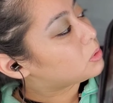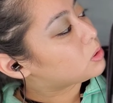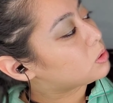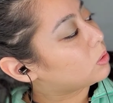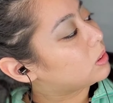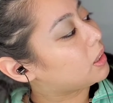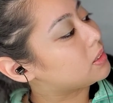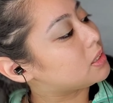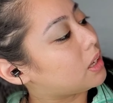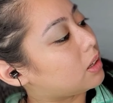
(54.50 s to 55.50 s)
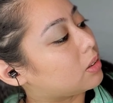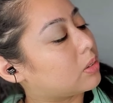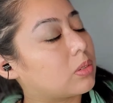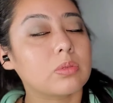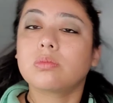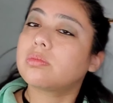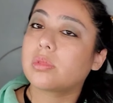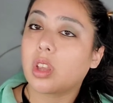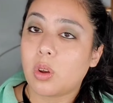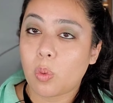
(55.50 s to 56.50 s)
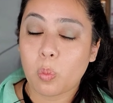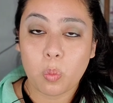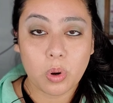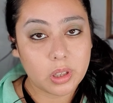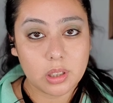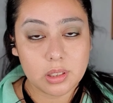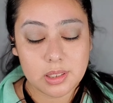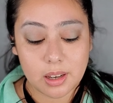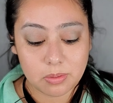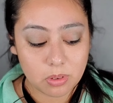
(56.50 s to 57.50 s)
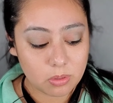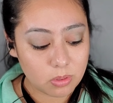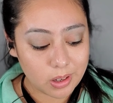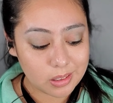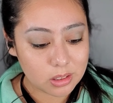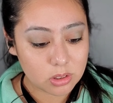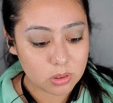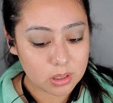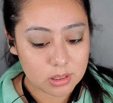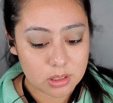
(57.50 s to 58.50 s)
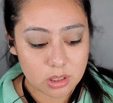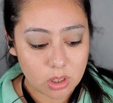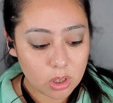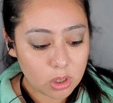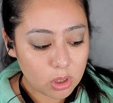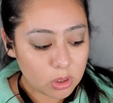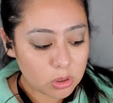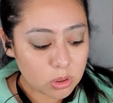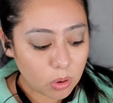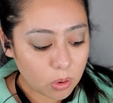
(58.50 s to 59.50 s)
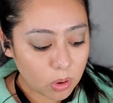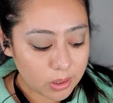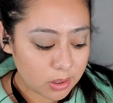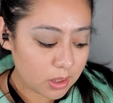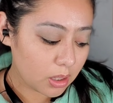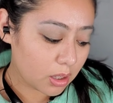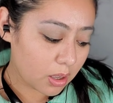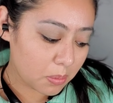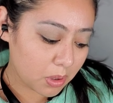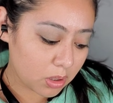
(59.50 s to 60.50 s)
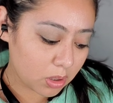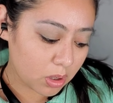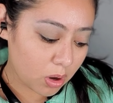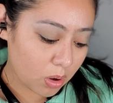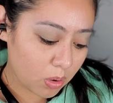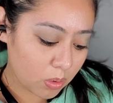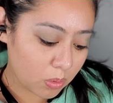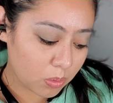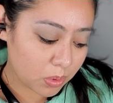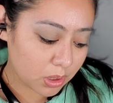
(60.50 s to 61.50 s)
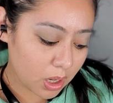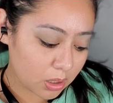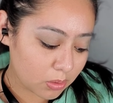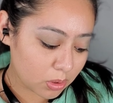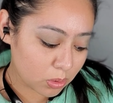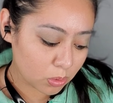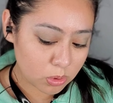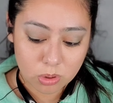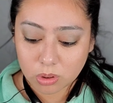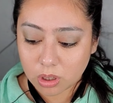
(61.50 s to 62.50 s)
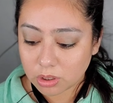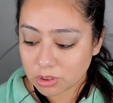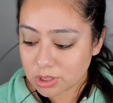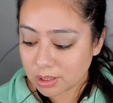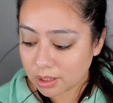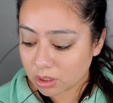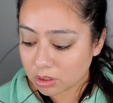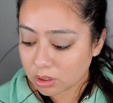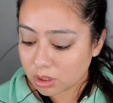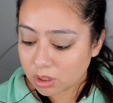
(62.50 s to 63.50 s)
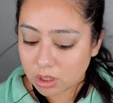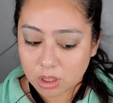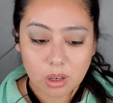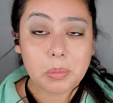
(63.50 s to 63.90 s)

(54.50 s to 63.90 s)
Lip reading: So that's that. We're gonna dive right into this. So I think I'm gonna go with kind of the neutral colors in here, and I'll